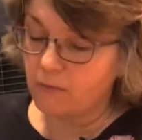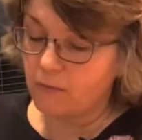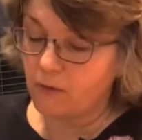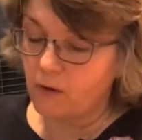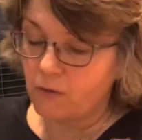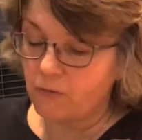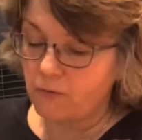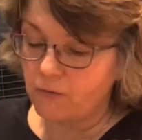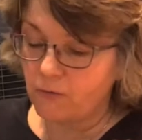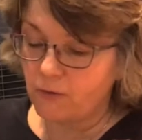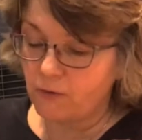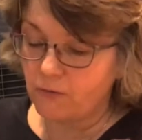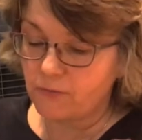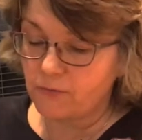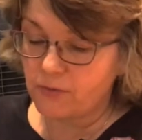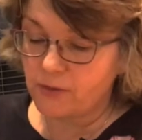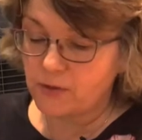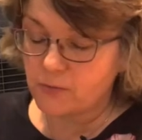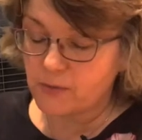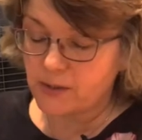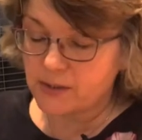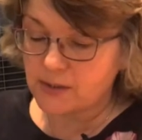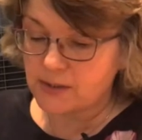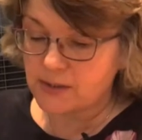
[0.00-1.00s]
of, of the
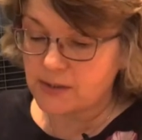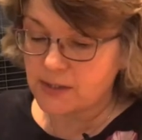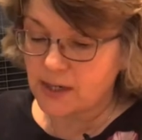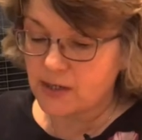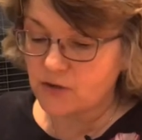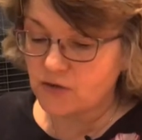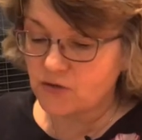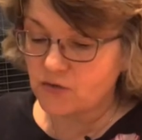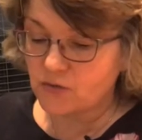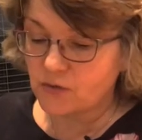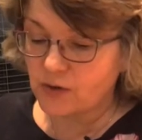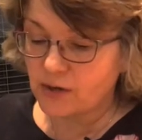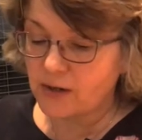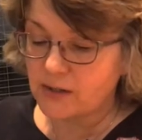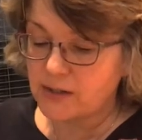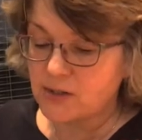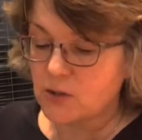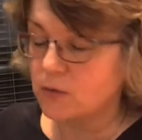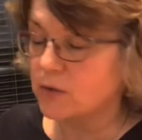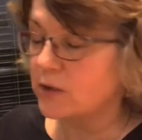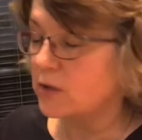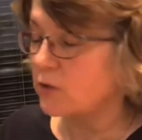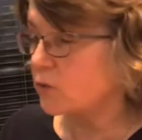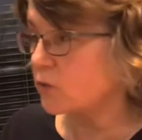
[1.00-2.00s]
twentieth century, and
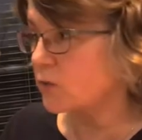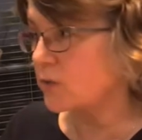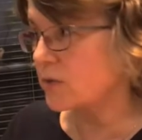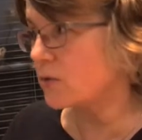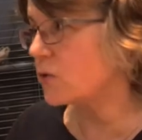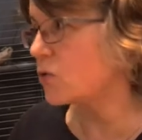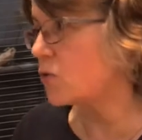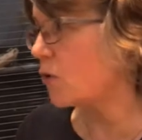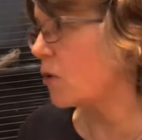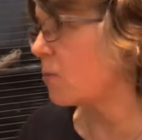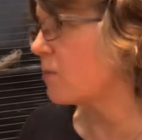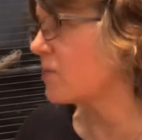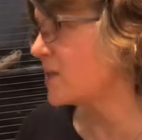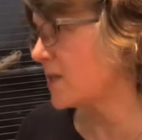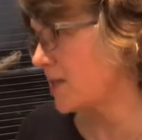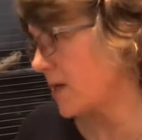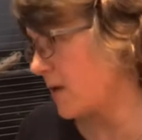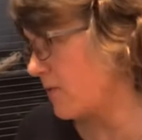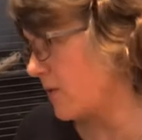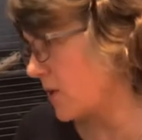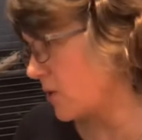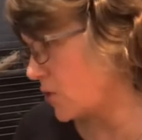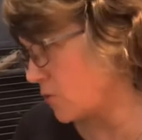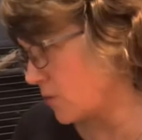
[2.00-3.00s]
so he used the term
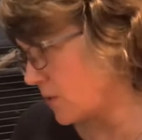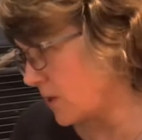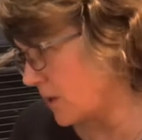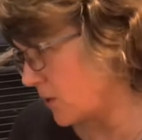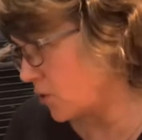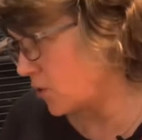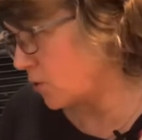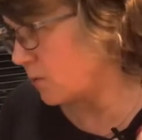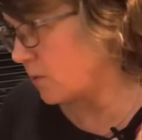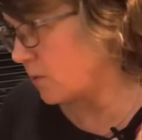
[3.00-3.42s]
savage religion,